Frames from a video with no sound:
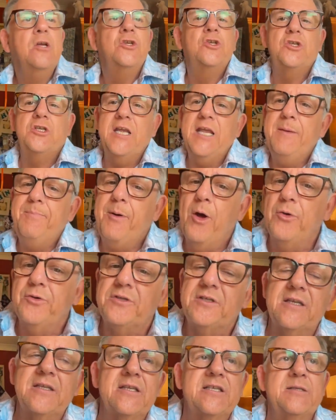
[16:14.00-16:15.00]
She
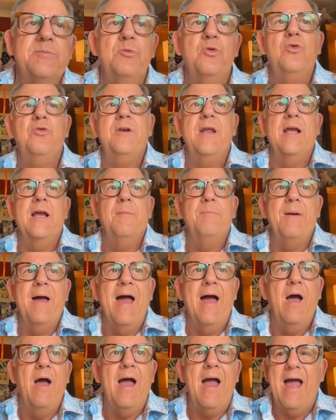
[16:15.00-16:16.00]
posted this morning
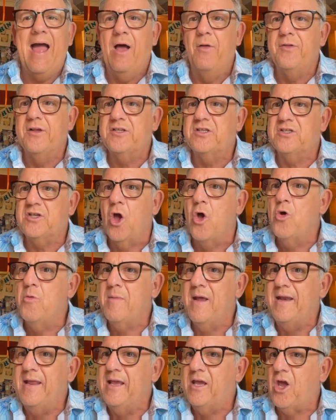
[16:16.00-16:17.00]
about how there's so
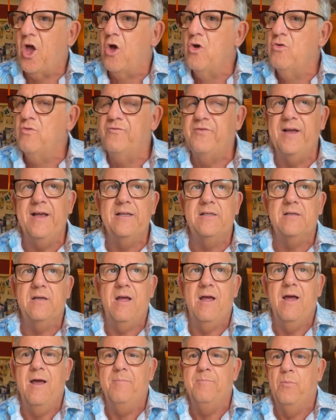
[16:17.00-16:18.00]
many
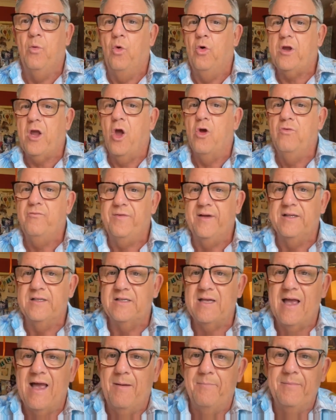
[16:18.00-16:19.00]
more
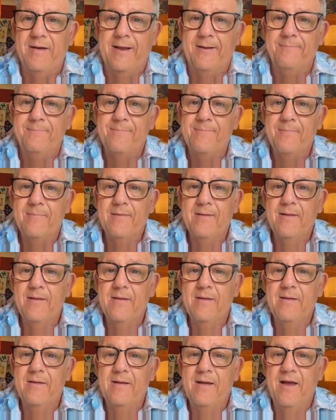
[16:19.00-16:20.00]
COVIDs are happening
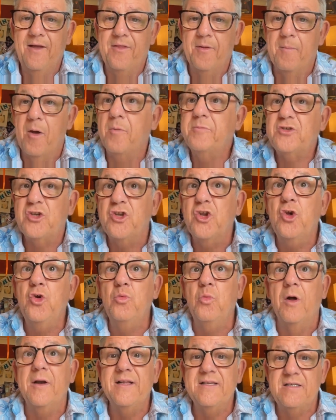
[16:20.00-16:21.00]
at the moment. It's a new
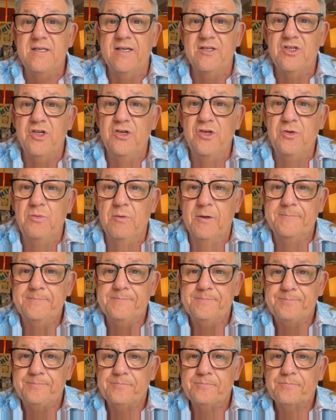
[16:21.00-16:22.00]
one, isn't it? It's a new one.